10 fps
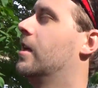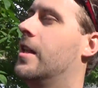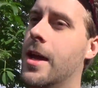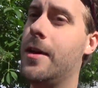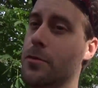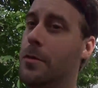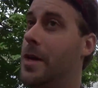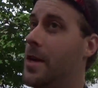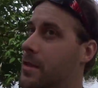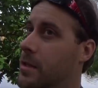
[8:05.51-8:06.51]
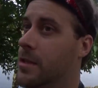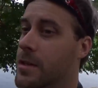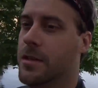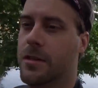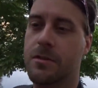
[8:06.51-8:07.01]
And I have to admit,
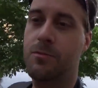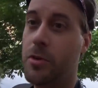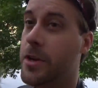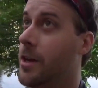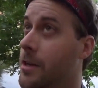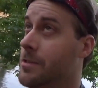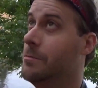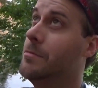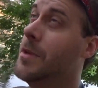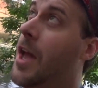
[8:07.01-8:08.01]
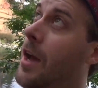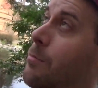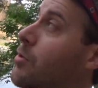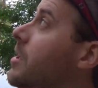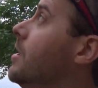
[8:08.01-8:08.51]
it's pretty awesome,
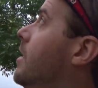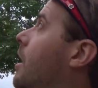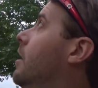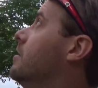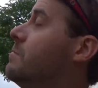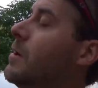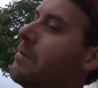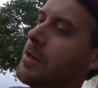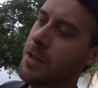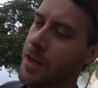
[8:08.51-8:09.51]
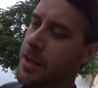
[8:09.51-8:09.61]
pretty awe-inspiring.